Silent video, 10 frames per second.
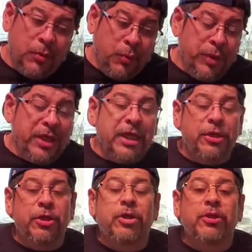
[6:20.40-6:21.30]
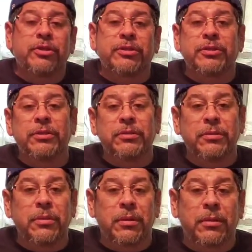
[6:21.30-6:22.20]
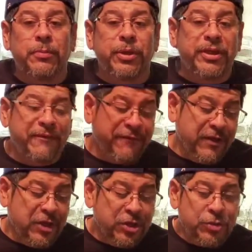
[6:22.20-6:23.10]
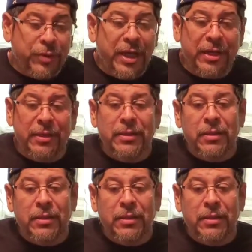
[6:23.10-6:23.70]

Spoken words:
we can use to breed the fish, right?